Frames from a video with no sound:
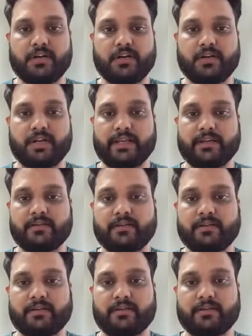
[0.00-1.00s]
like
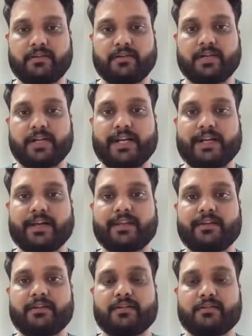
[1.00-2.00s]
data
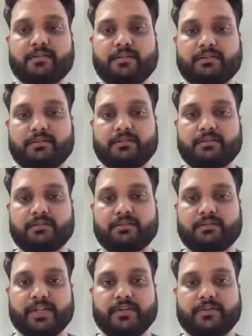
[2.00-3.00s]
in
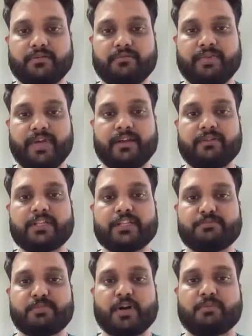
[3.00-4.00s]
sorry, whenever
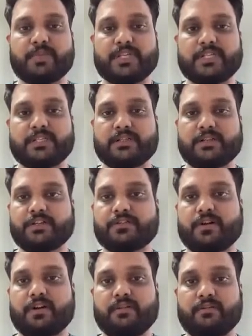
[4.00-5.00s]
this promise
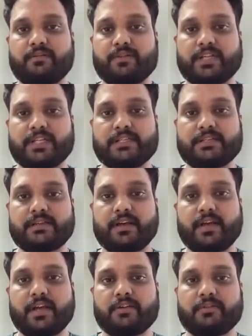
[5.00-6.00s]
resolve, this
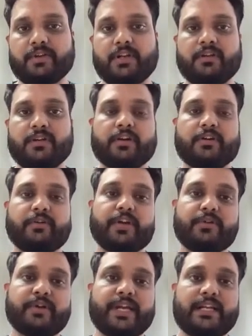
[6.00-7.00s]
you're
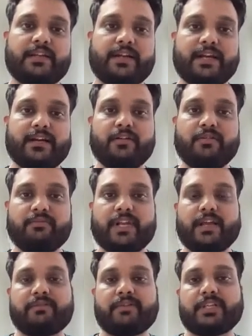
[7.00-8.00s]
going to get the data.
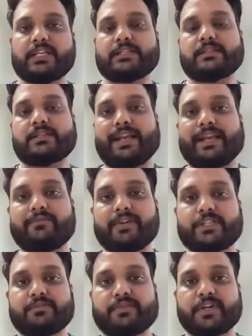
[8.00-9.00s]
Whenever this client
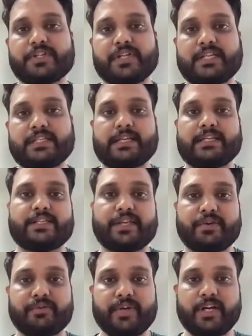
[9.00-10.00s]
fetcher function is
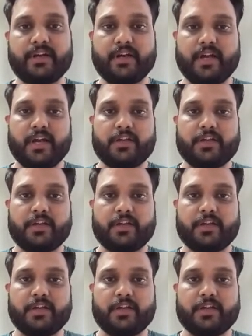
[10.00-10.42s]
executed,